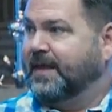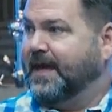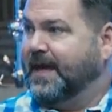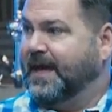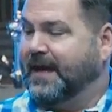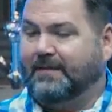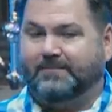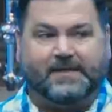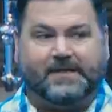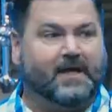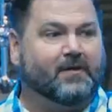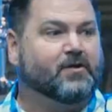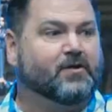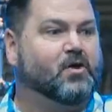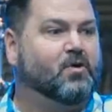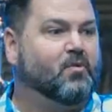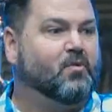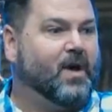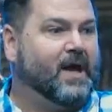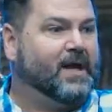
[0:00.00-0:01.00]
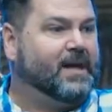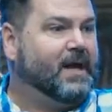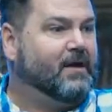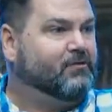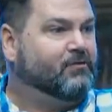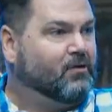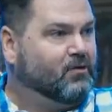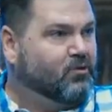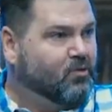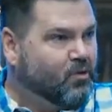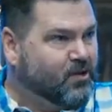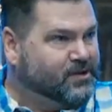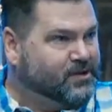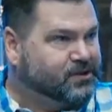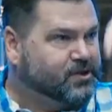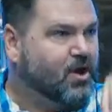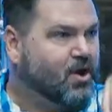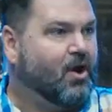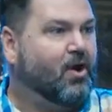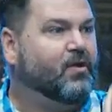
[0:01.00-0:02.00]
And I'm telling you right now, the Lord is
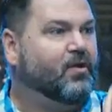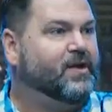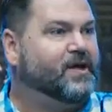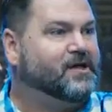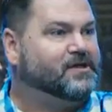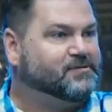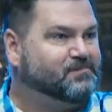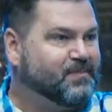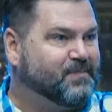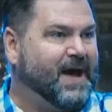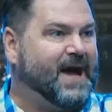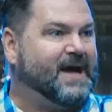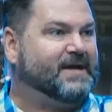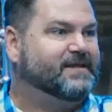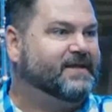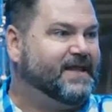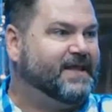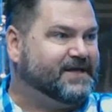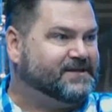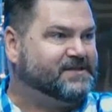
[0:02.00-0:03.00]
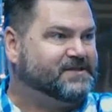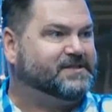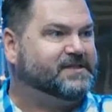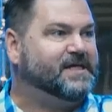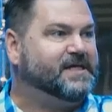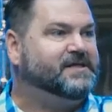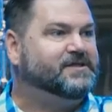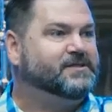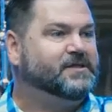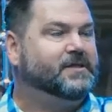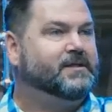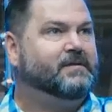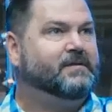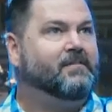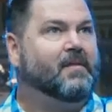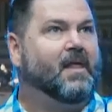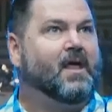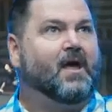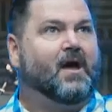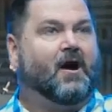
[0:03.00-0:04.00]
calling us back to that season
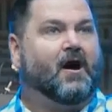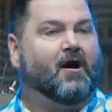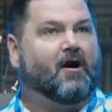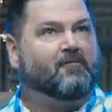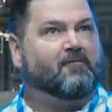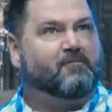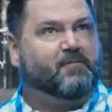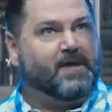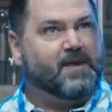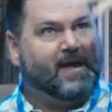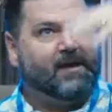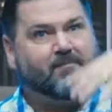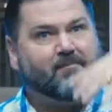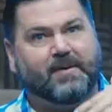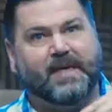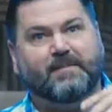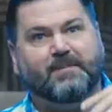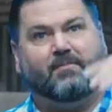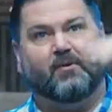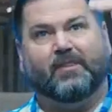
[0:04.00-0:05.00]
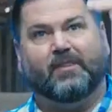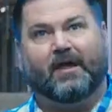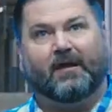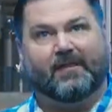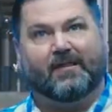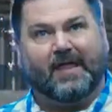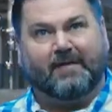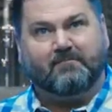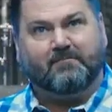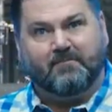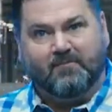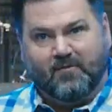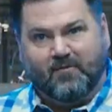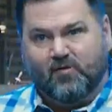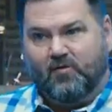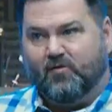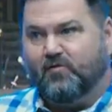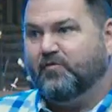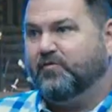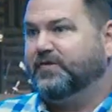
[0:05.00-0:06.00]
uh, of being people that, that
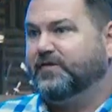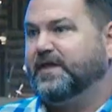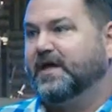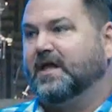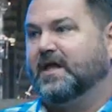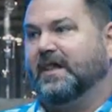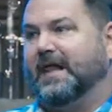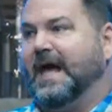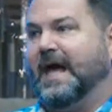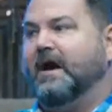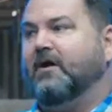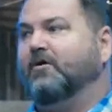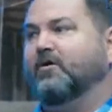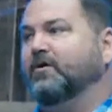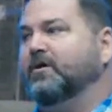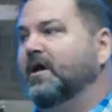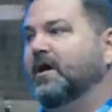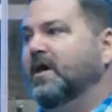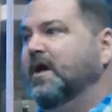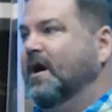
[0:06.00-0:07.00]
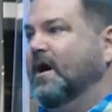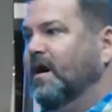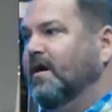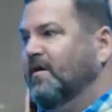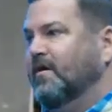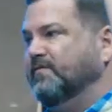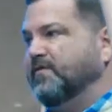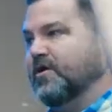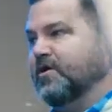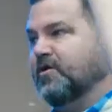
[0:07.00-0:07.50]
move with the cloud uh, of the